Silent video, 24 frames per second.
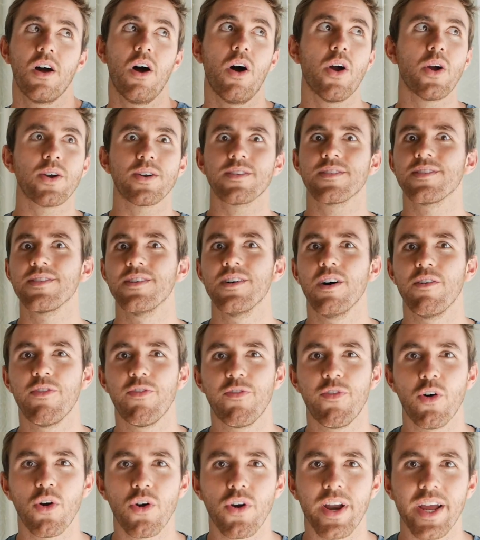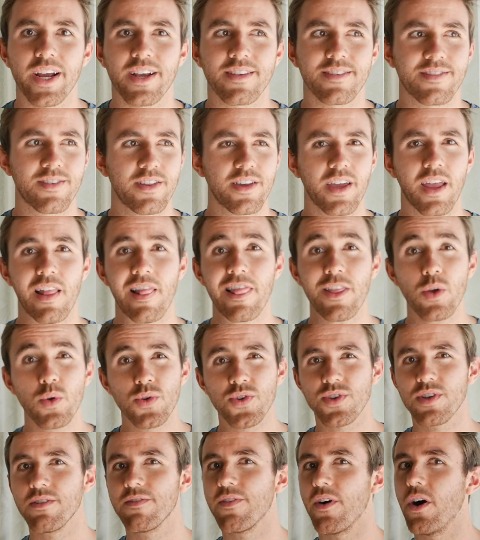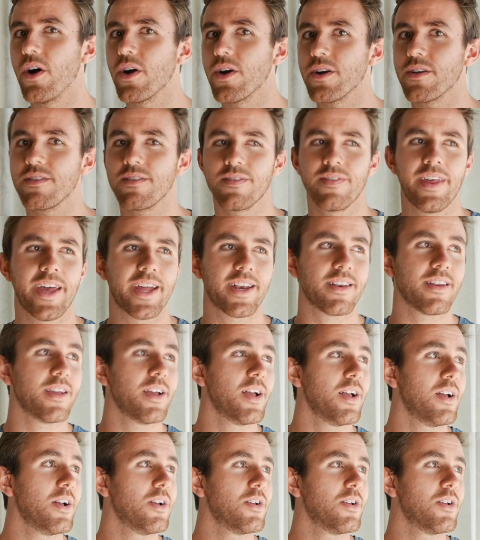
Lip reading: art of Forex, the elusive art that